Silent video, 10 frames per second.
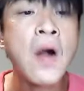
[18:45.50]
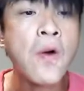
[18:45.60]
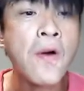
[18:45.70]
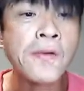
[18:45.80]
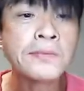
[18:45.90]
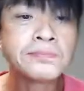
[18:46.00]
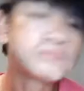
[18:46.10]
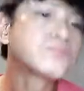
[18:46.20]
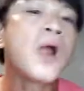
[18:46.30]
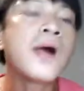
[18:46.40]
I will
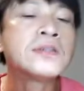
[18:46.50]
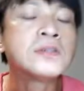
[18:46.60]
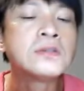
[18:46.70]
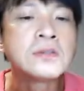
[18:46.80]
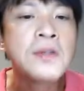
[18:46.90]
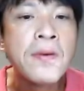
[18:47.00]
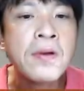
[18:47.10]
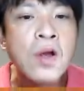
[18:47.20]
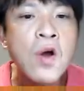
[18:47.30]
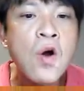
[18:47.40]

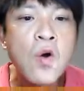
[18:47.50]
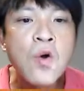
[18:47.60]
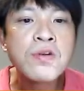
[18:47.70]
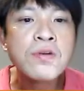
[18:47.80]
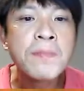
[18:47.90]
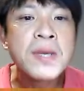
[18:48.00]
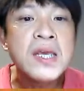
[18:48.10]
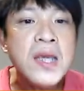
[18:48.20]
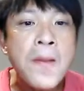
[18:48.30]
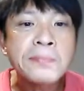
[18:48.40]
go
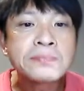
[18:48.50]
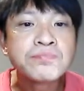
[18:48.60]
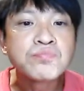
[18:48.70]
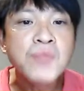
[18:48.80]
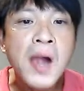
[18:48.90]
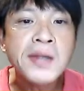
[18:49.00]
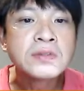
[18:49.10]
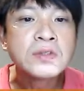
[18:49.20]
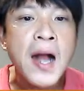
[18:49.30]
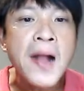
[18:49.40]
pee,
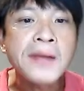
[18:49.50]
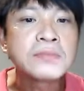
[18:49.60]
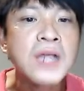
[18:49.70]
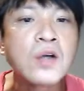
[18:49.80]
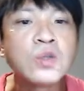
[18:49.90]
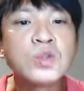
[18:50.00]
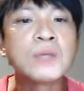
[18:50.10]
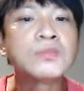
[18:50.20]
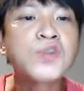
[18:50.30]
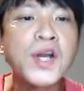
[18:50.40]
right? Then I'll do
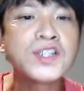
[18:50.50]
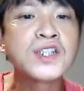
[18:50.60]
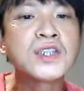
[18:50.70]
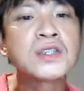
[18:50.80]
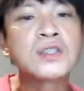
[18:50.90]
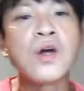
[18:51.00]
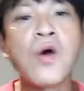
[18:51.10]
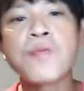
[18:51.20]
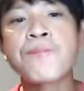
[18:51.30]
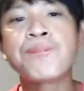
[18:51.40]
some stretches,
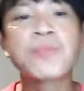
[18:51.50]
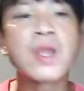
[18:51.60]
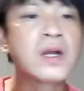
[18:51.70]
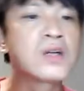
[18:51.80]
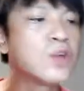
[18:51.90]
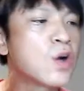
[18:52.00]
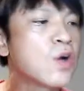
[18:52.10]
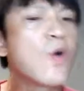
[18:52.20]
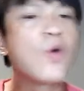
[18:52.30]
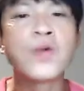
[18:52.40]
because you're
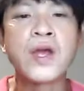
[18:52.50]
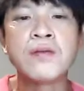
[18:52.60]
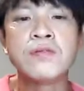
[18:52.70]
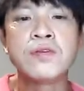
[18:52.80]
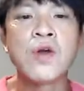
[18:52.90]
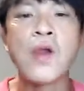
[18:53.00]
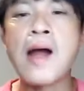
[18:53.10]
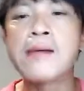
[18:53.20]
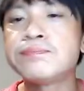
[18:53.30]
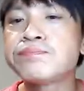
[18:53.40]
cold and,
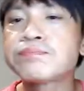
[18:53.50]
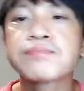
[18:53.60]
at